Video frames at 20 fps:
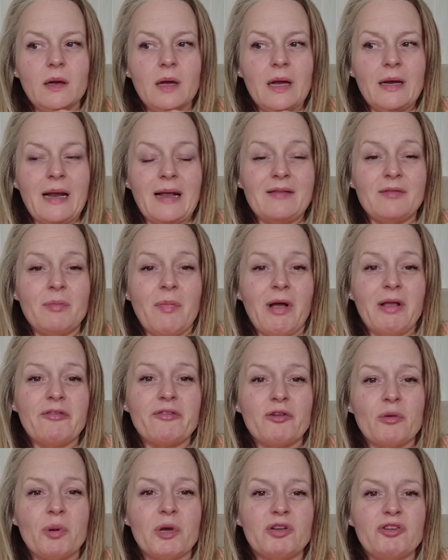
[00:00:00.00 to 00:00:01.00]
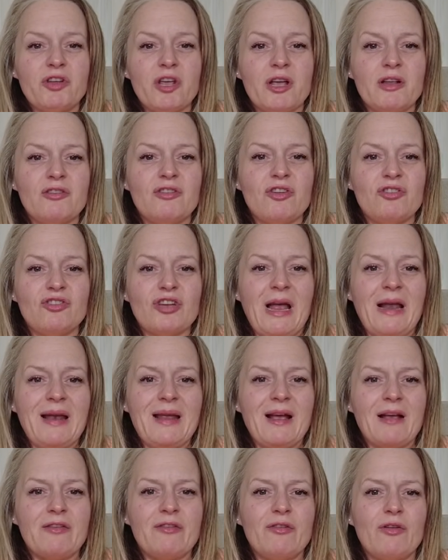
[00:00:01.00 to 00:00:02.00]
And as my stomach turned to
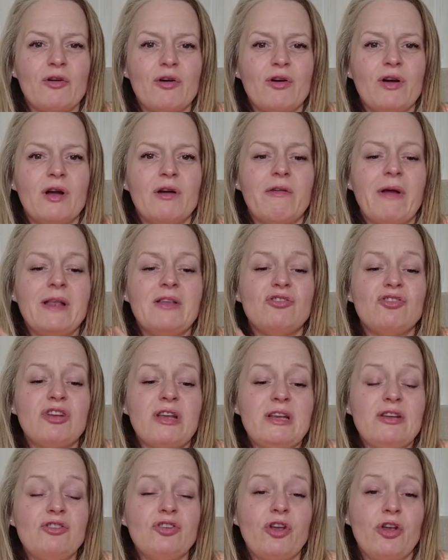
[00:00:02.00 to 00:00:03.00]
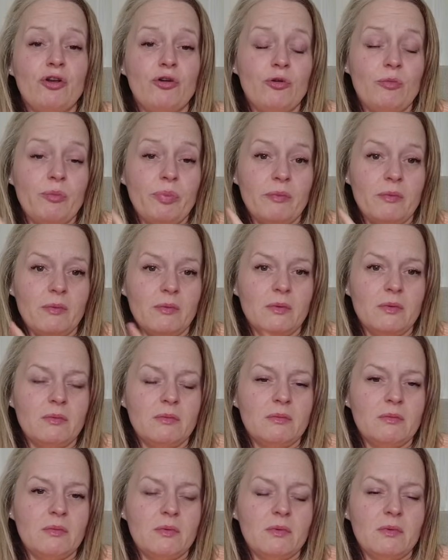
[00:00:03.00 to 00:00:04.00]
jelly, I saw her NG tube
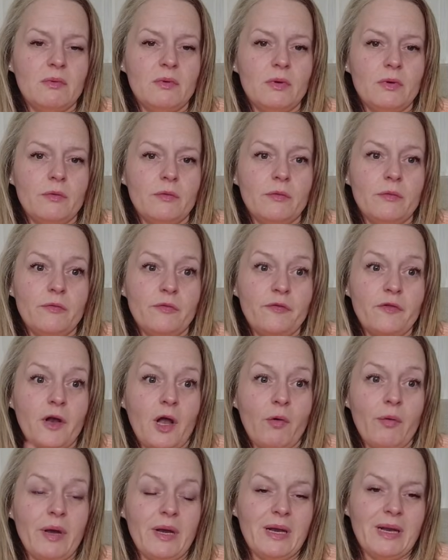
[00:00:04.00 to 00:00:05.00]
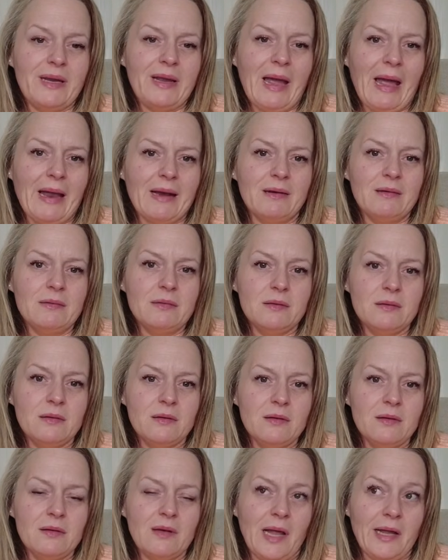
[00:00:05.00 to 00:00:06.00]
flowing again,
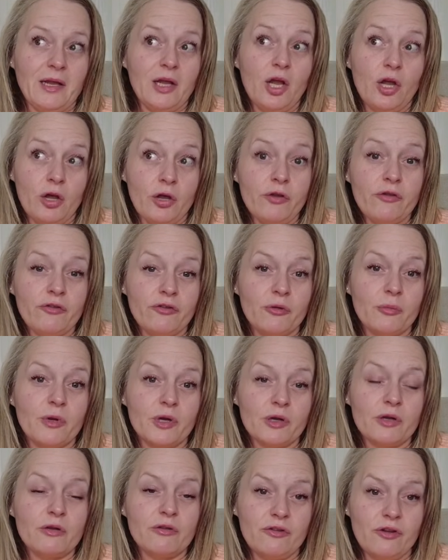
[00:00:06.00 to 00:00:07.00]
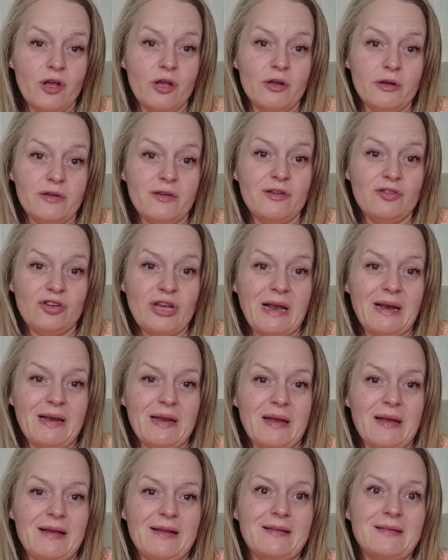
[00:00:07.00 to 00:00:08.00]
like her stomach had turned to
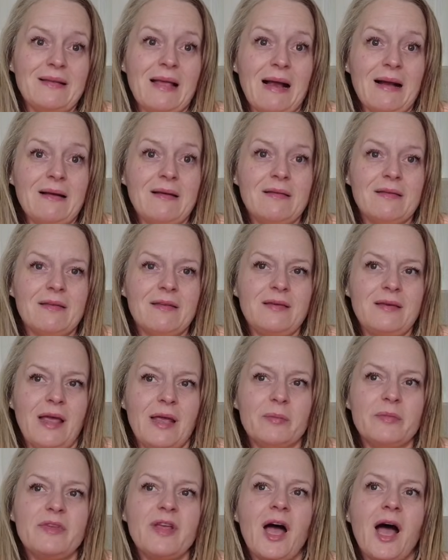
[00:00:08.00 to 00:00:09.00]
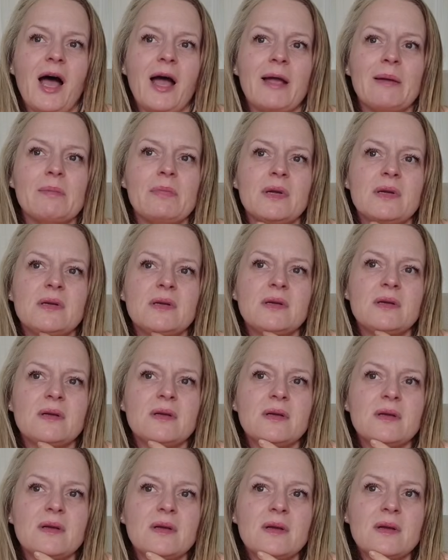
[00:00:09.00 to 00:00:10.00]
jelly at exactly the same time.
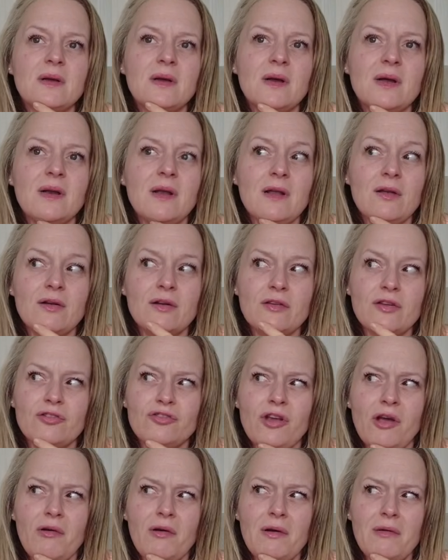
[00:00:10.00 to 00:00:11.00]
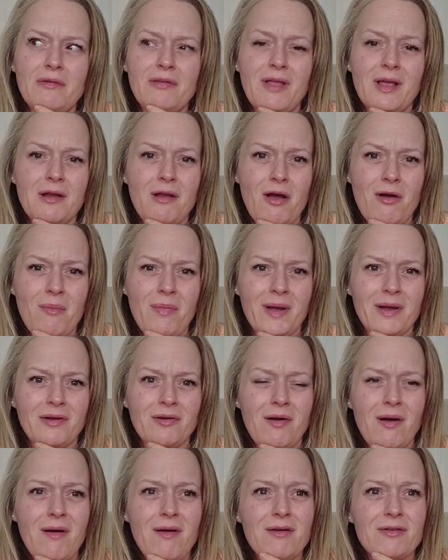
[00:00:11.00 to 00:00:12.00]
And I looked at Joe and I was like, oh my
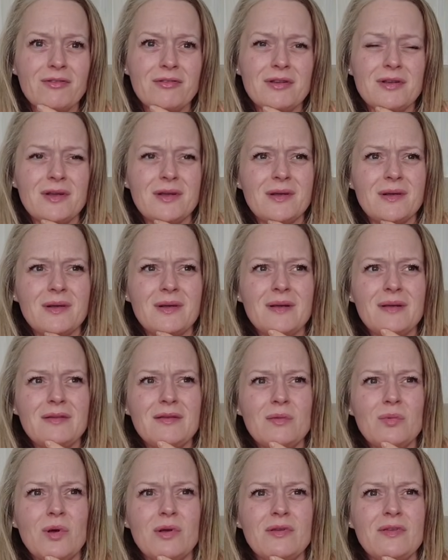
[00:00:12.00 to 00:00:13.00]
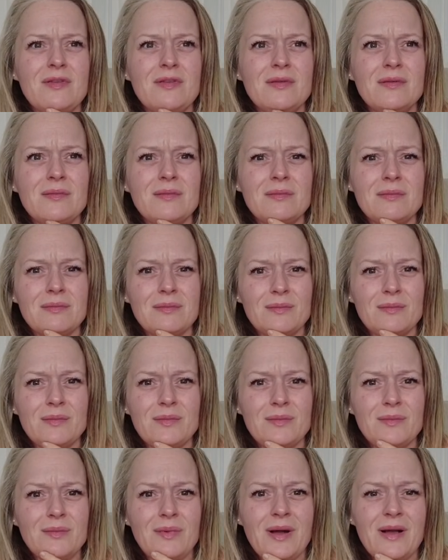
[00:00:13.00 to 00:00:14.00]
God. I said,
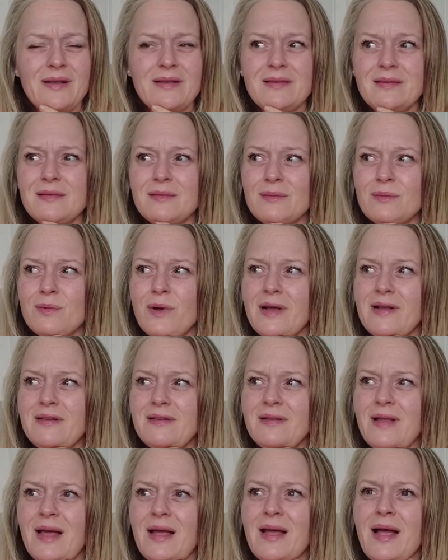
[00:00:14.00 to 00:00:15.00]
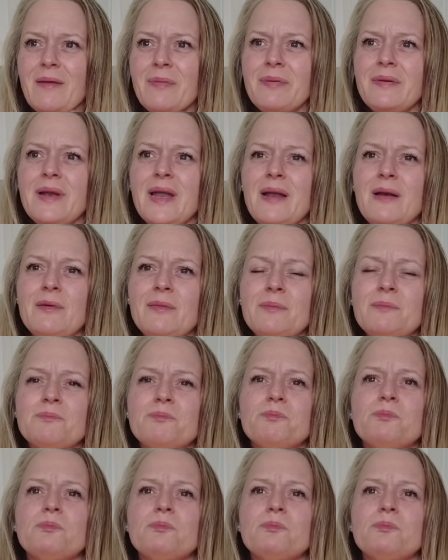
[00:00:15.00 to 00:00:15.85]
why is that happening?